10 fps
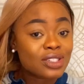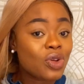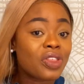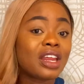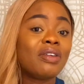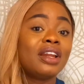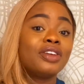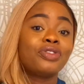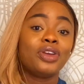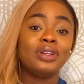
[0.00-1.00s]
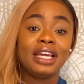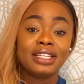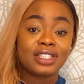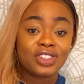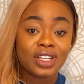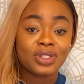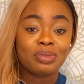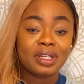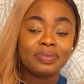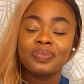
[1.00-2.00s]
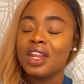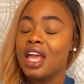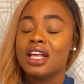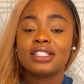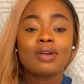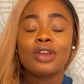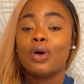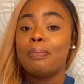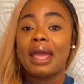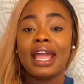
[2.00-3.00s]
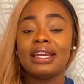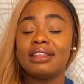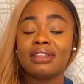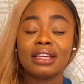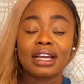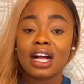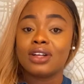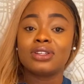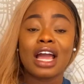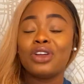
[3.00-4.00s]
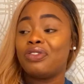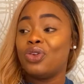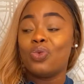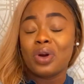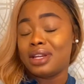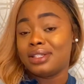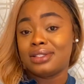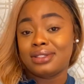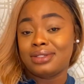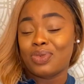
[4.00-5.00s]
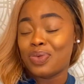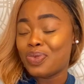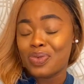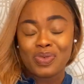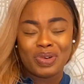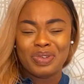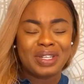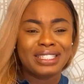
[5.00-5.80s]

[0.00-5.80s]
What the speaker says: Northern Ireland for you, ladies and gentlemen. So I don't pay anything like council. I don't even know what what is